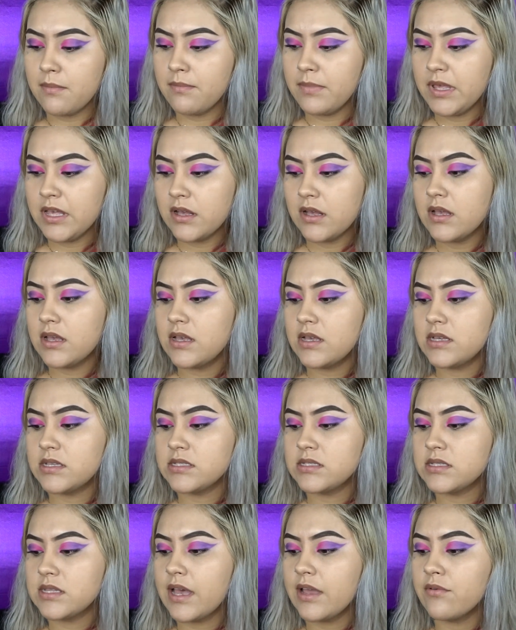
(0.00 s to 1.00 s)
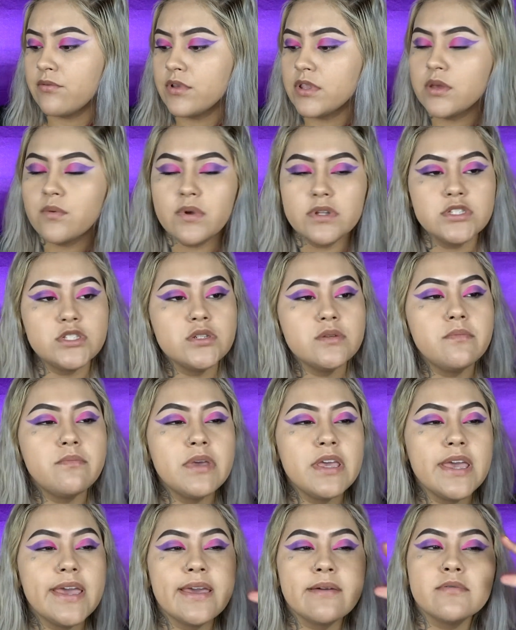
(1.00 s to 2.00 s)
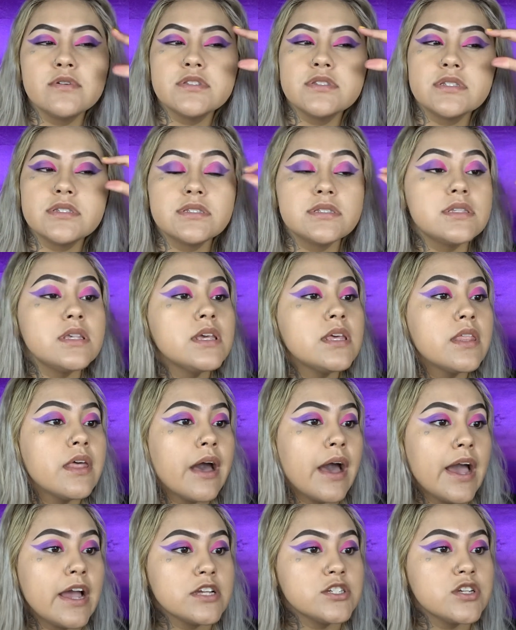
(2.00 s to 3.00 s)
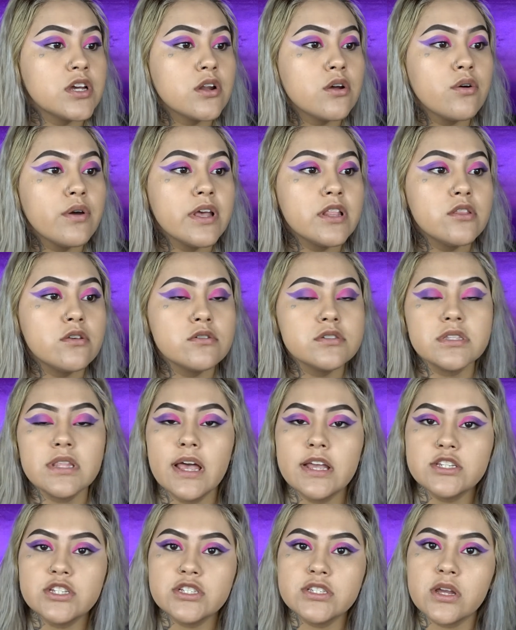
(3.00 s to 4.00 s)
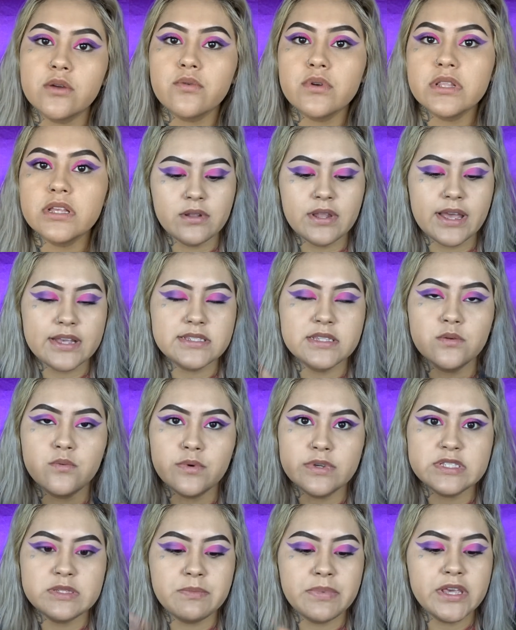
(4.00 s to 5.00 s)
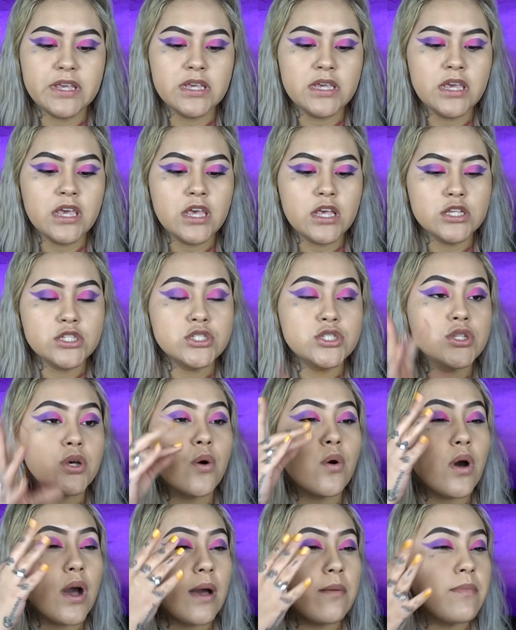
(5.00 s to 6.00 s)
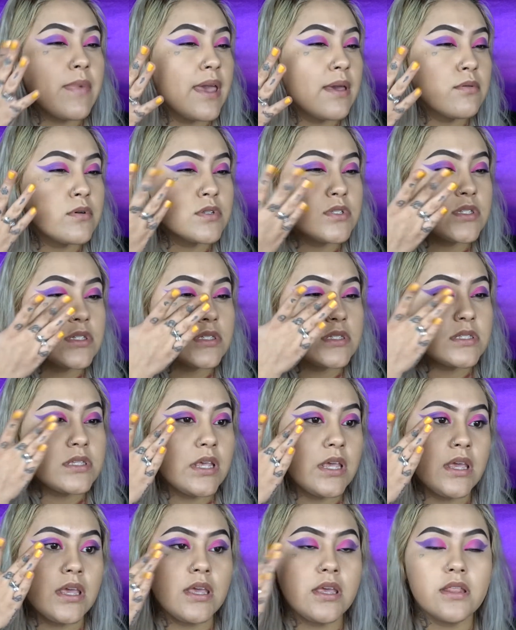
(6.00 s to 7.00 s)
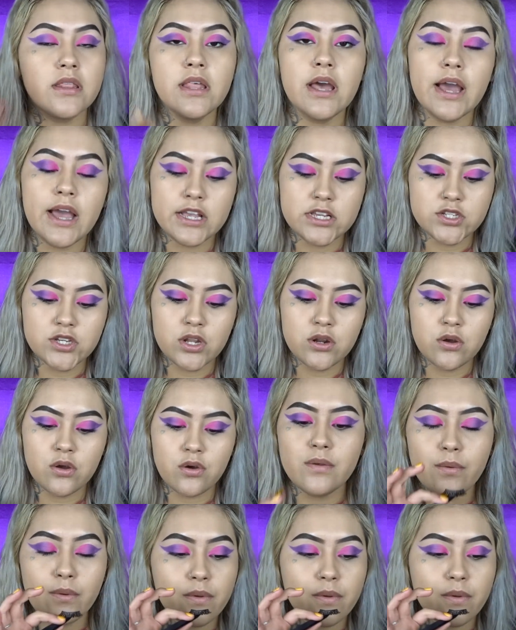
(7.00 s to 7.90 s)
because I really want to be able to see the eyeshadow, and those lashes are really nice and wispy, so I'm able to see the eyeshadow.